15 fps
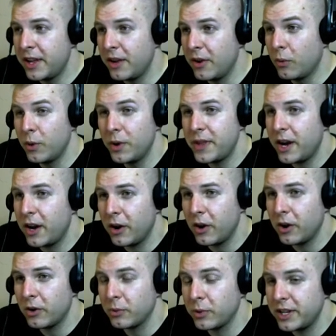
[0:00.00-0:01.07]

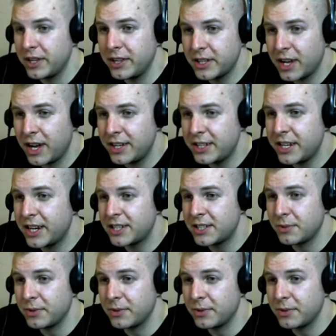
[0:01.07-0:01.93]
without reading the context,